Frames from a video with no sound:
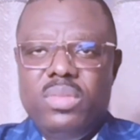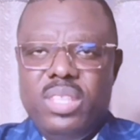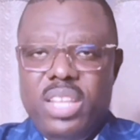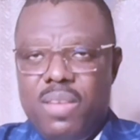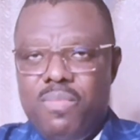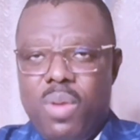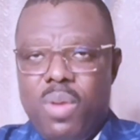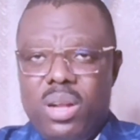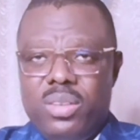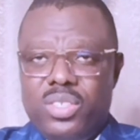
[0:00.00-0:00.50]

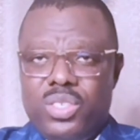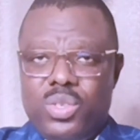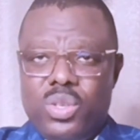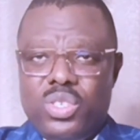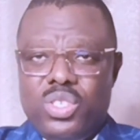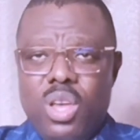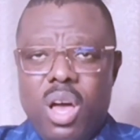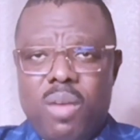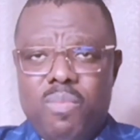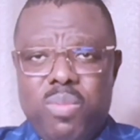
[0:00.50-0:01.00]
demons to
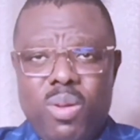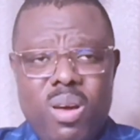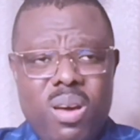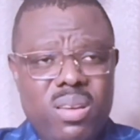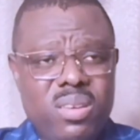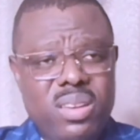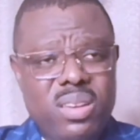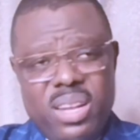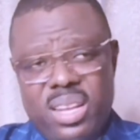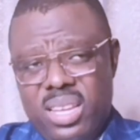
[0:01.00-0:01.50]
suck
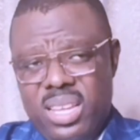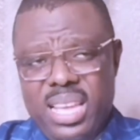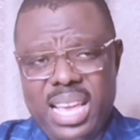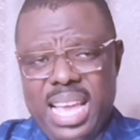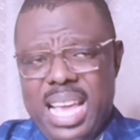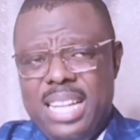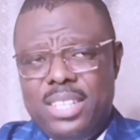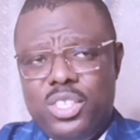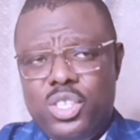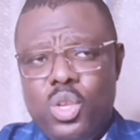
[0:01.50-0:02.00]
blood,
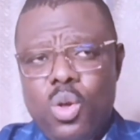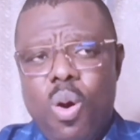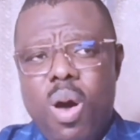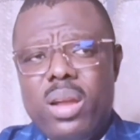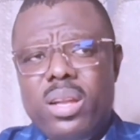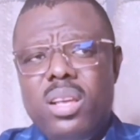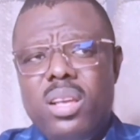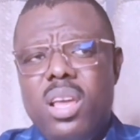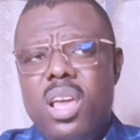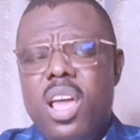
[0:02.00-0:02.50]
and so
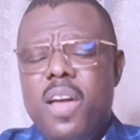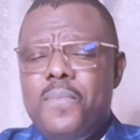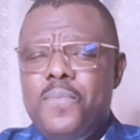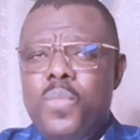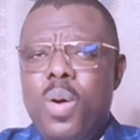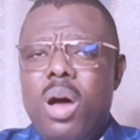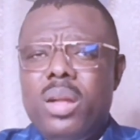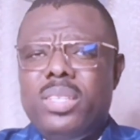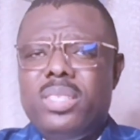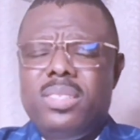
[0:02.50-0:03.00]
on.
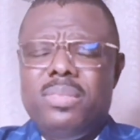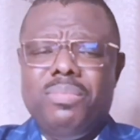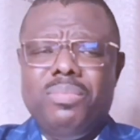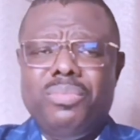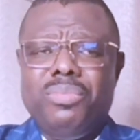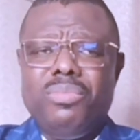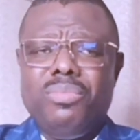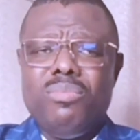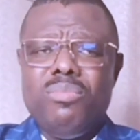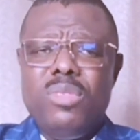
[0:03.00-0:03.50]
But
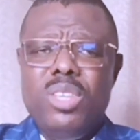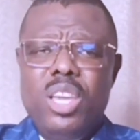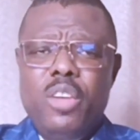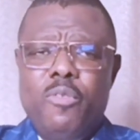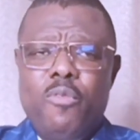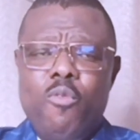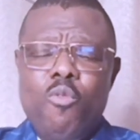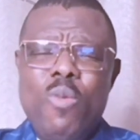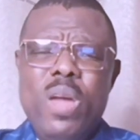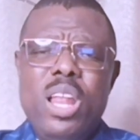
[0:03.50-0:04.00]

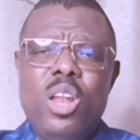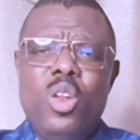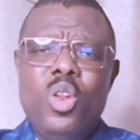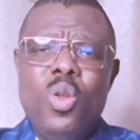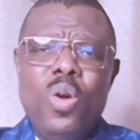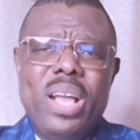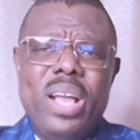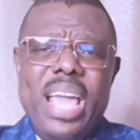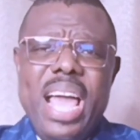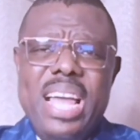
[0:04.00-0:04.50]
if we
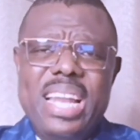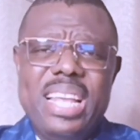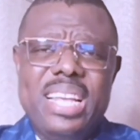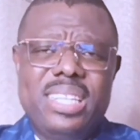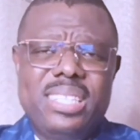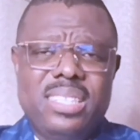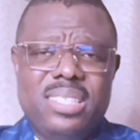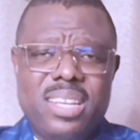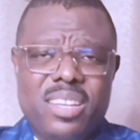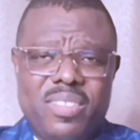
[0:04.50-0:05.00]
look at
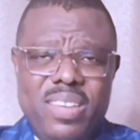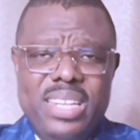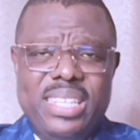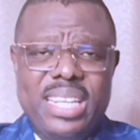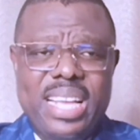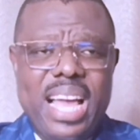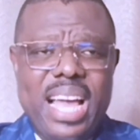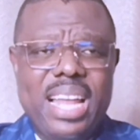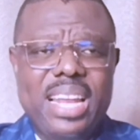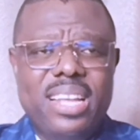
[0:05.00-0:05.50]
it
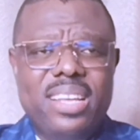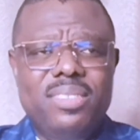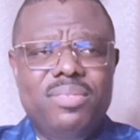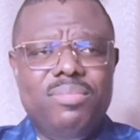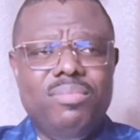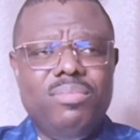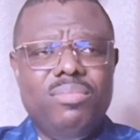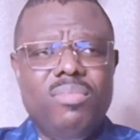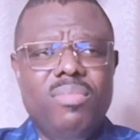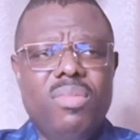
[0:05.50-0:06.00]
critically,
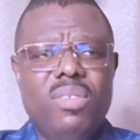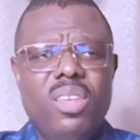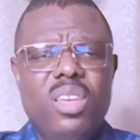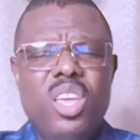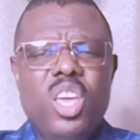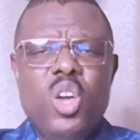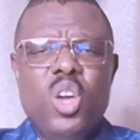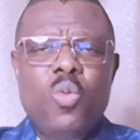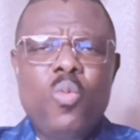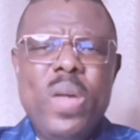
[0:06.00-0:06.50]

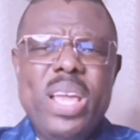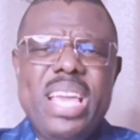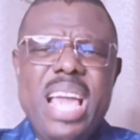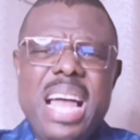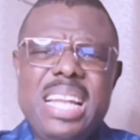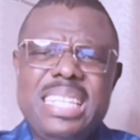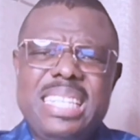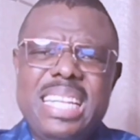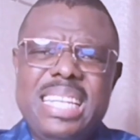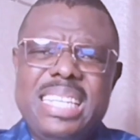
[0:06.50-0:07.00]
we
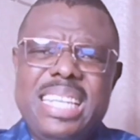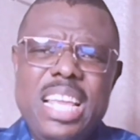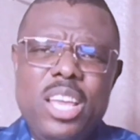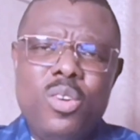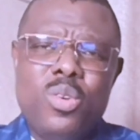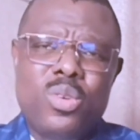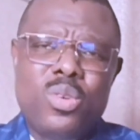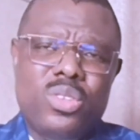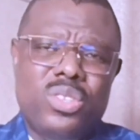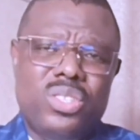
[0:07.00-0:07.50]
can
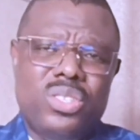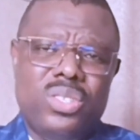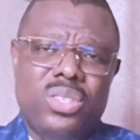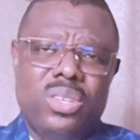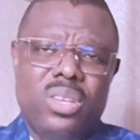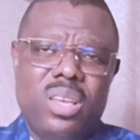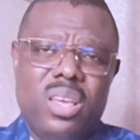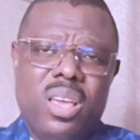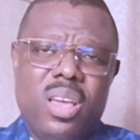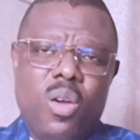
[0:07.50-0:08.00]

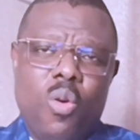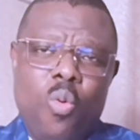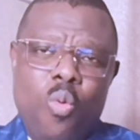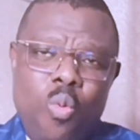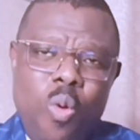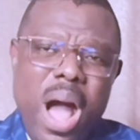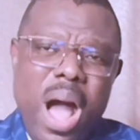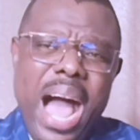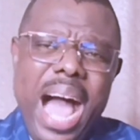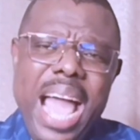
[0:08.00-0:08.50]
deduce
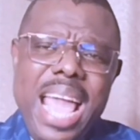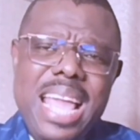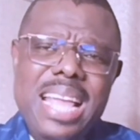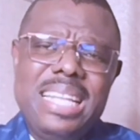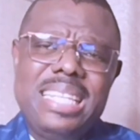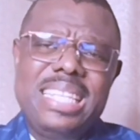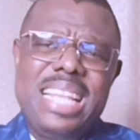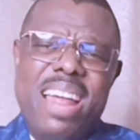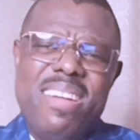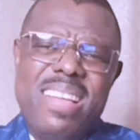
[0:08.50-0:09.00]
why
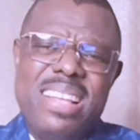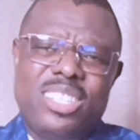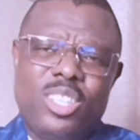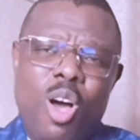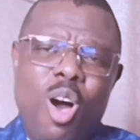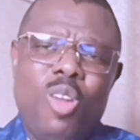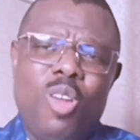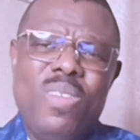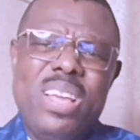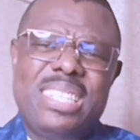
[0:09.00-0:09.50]
there
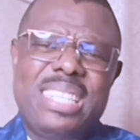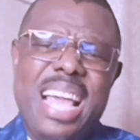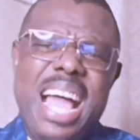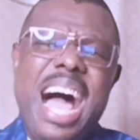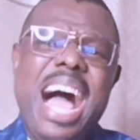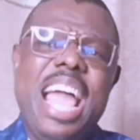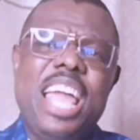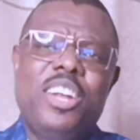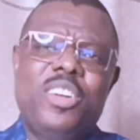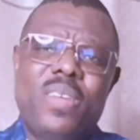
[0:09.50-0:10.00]
is always a
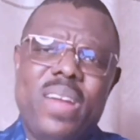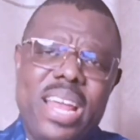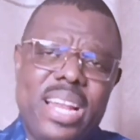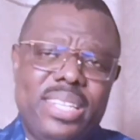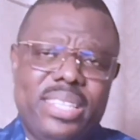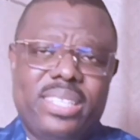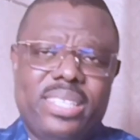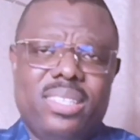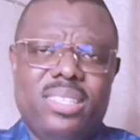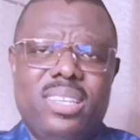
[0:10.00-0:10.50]
high
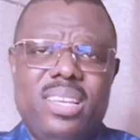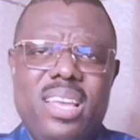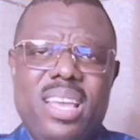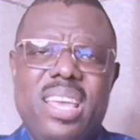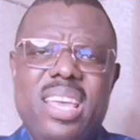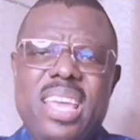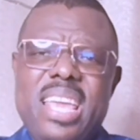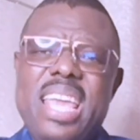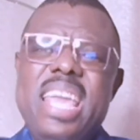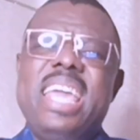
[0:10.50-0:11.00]
rate
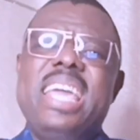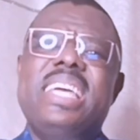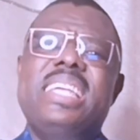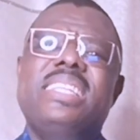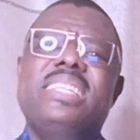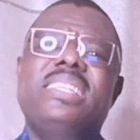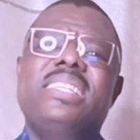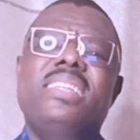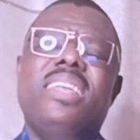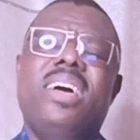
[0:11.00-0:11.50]

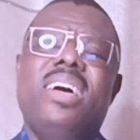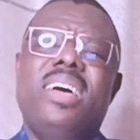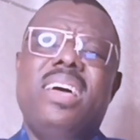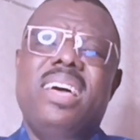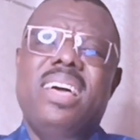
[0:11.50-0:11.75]
in